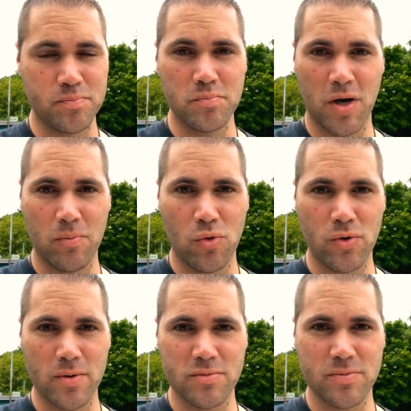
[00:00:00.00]
my
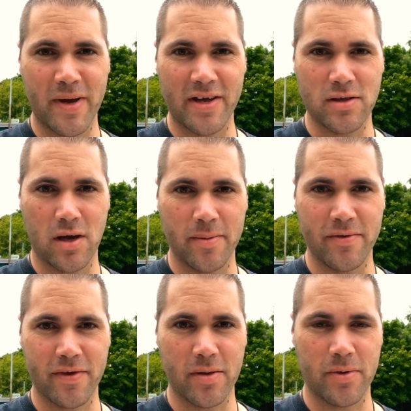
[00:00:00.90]
boredom spare time,
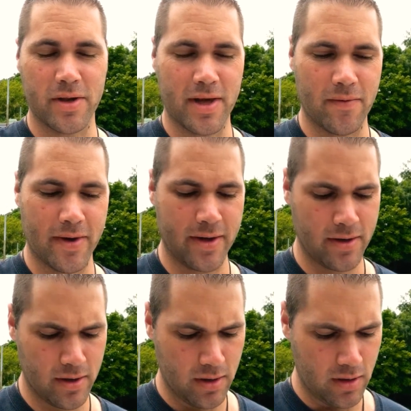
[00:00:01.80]
if I could put it that way.
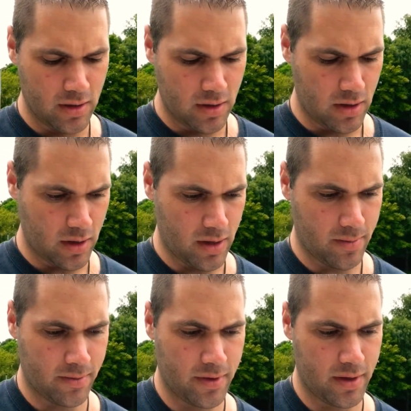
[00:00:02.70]

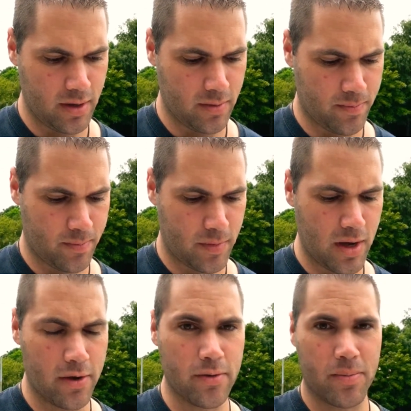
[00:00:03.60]
The
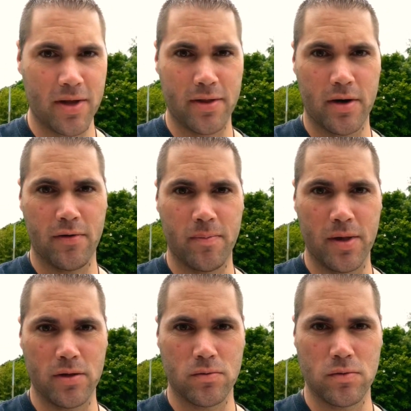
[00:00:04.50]
aeroplane that I've
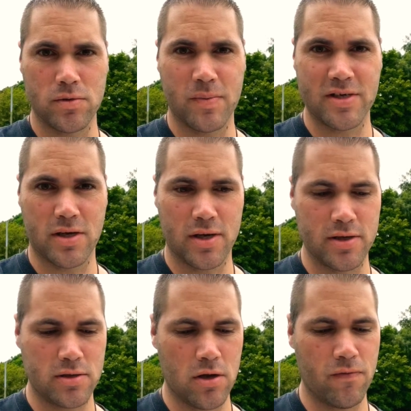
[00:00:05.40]
built was basically a
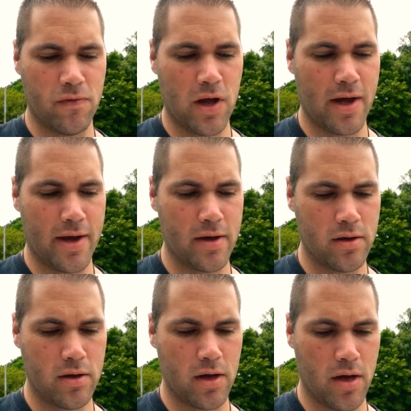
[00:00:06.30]
slow flyer,
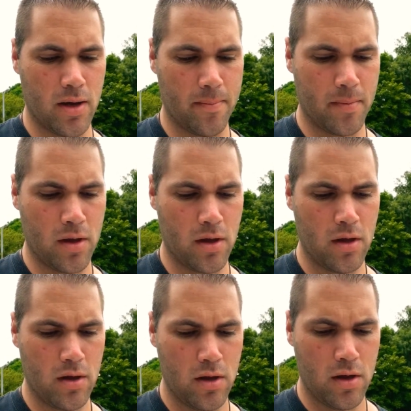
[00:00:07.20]

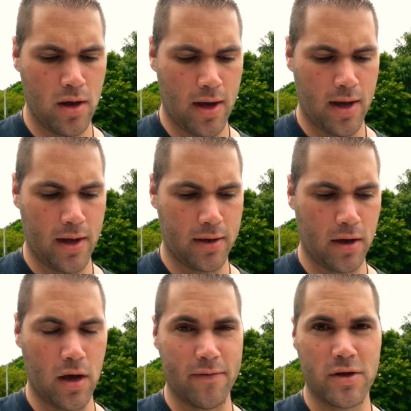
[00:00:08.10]
and
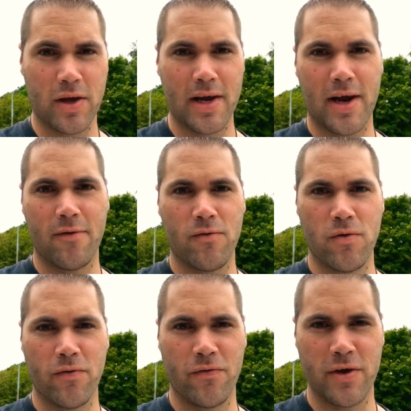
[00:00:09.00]
I took it out
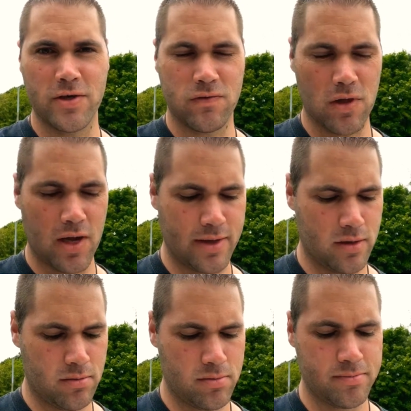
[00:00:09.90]
for a first flight.
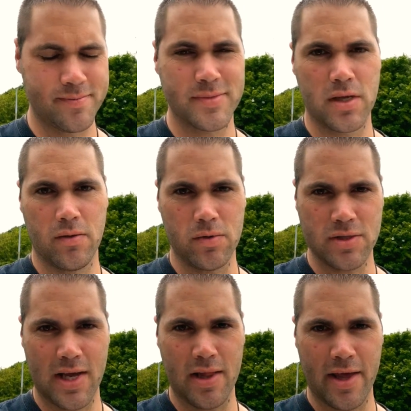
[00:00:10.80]
It was
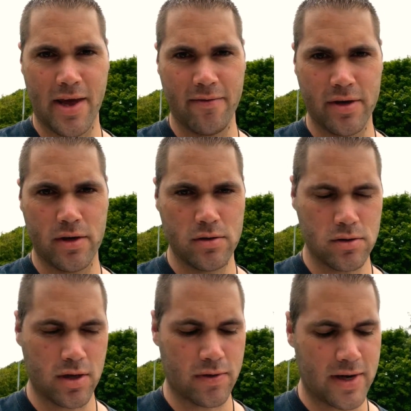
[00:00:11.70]
tail heavy,
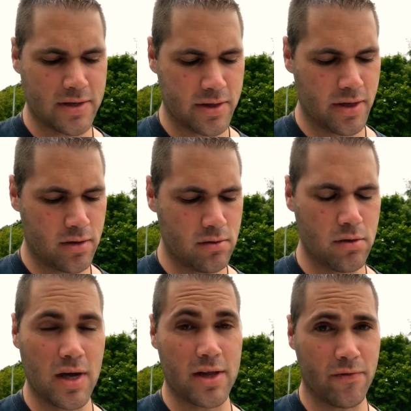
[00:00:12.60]
so I crashed it,
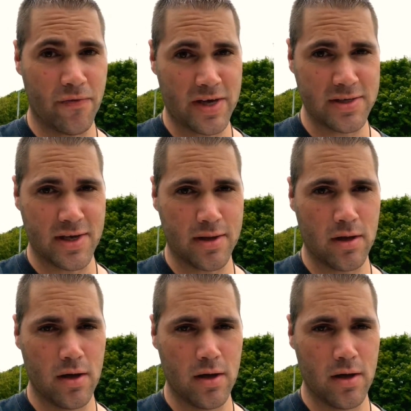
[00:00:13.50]
had to fix it.